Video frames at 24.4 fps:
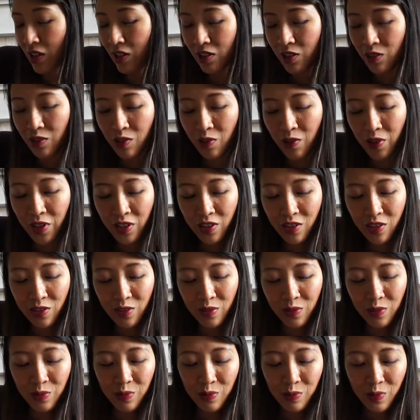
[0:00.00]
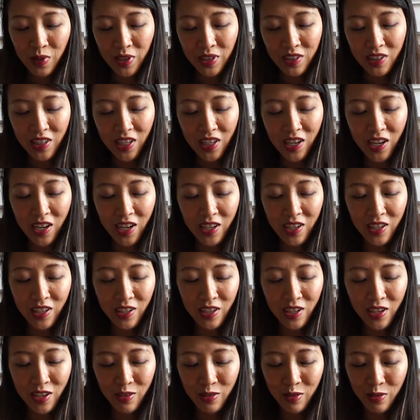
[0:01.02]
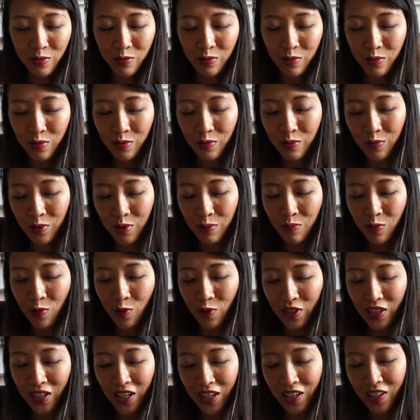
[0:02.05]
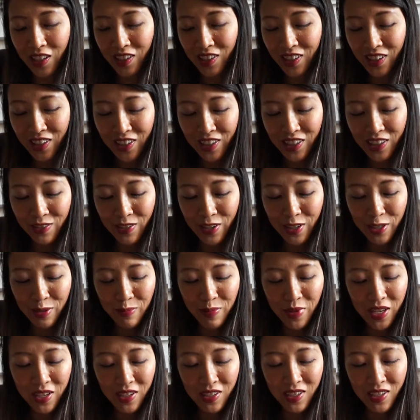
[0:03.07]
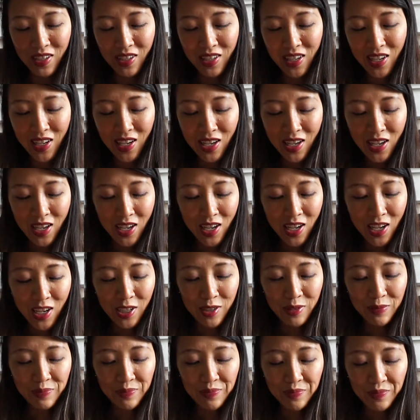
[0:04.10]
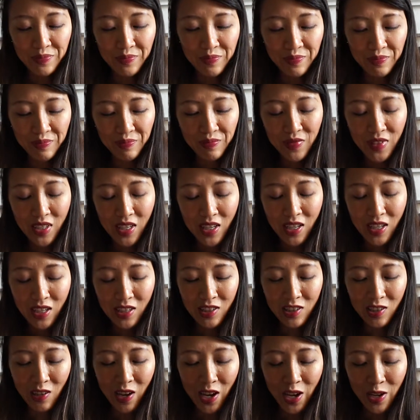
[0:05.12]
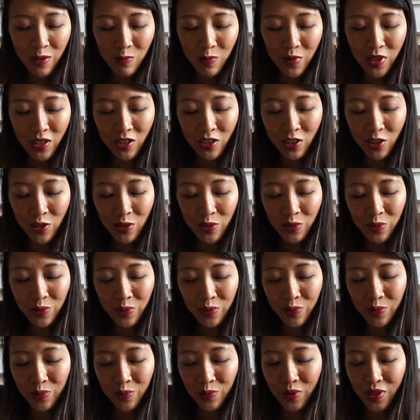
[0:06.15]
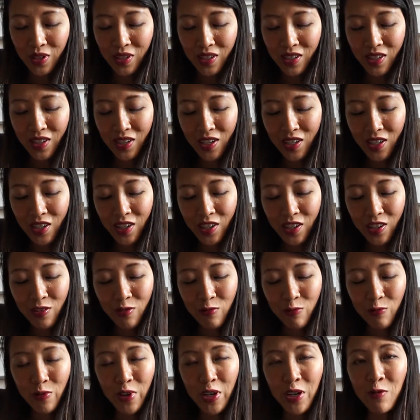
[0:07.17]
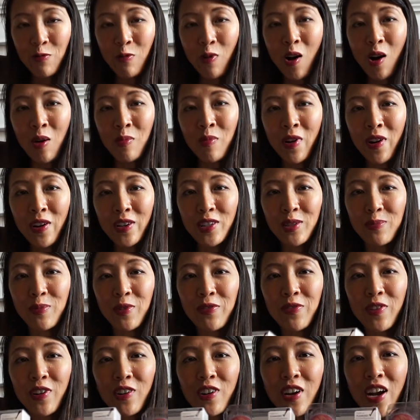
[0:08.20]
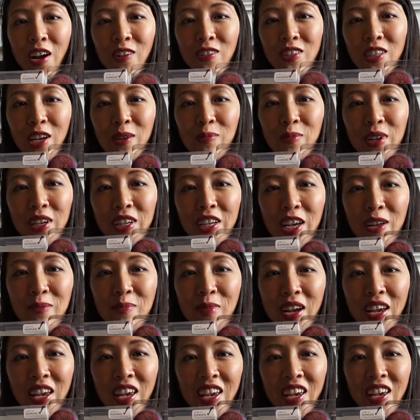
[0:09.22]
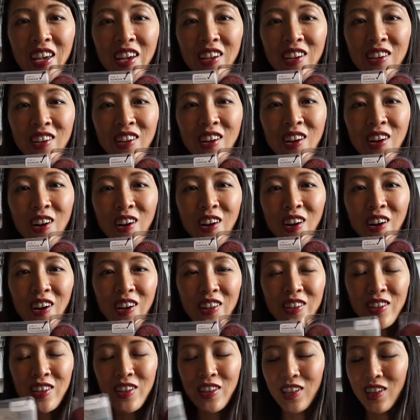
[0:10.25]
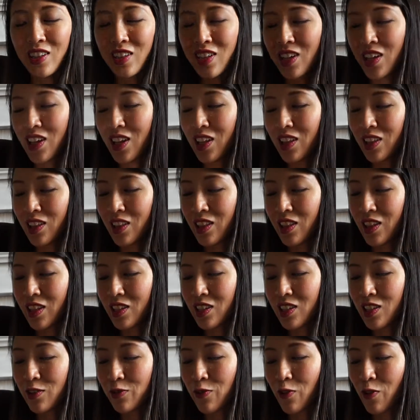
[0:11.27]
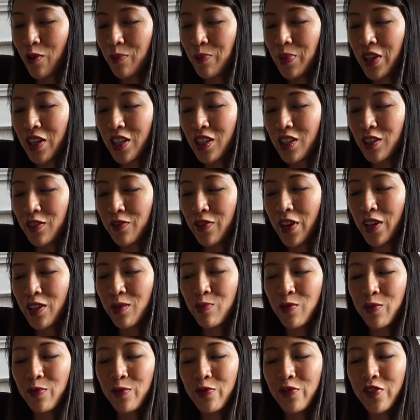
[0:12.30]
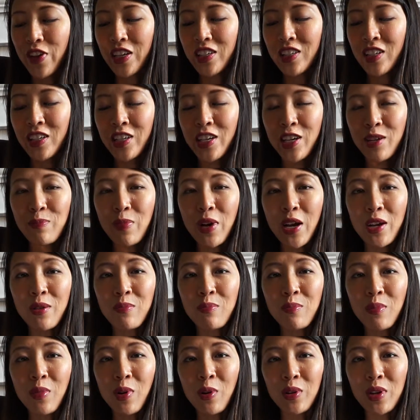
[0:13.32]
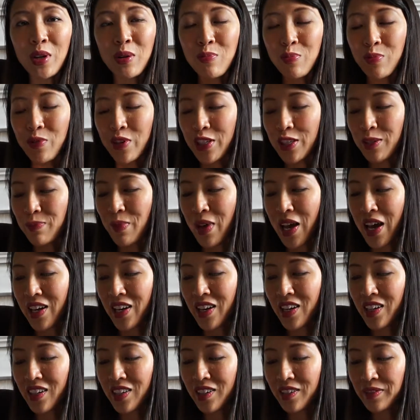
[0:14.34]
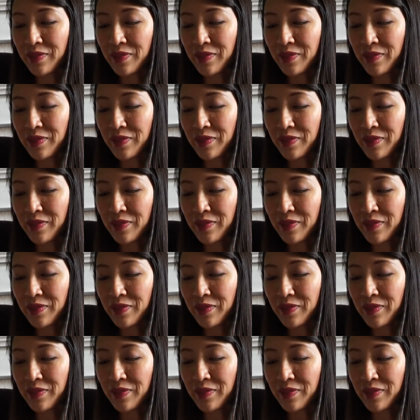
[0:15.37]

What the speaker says: So going to ones that I would more likely recommend. So I went to 3 Walmarts before I was able to get my hand on this 4-piece face perfecting kit by Moda Prismatic.